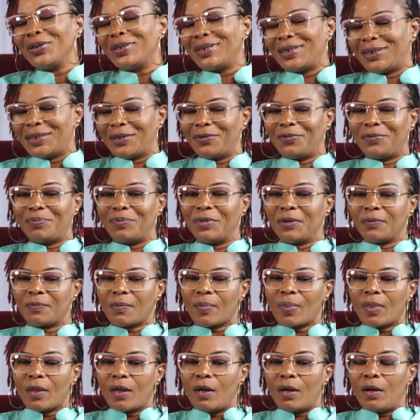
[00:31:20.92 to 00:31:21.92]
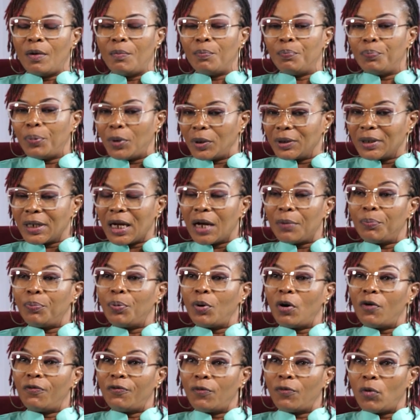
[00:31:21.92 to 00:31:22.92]
saved me. But
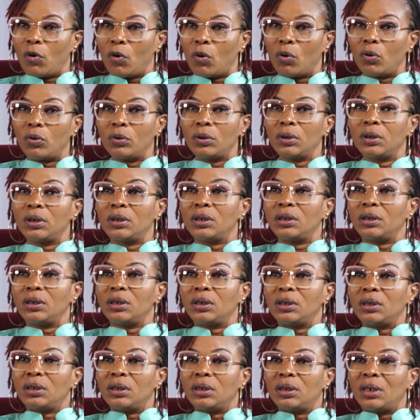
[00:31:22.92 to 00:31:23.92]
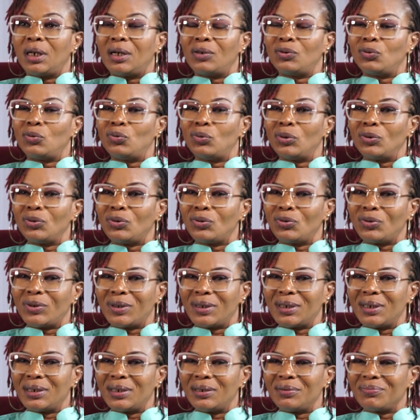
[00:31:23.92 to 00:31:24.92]
above all, I want to
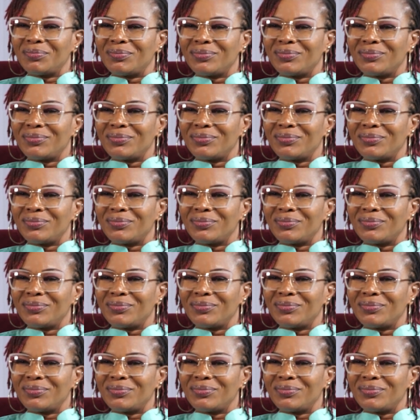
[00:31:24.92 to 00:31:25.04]
say,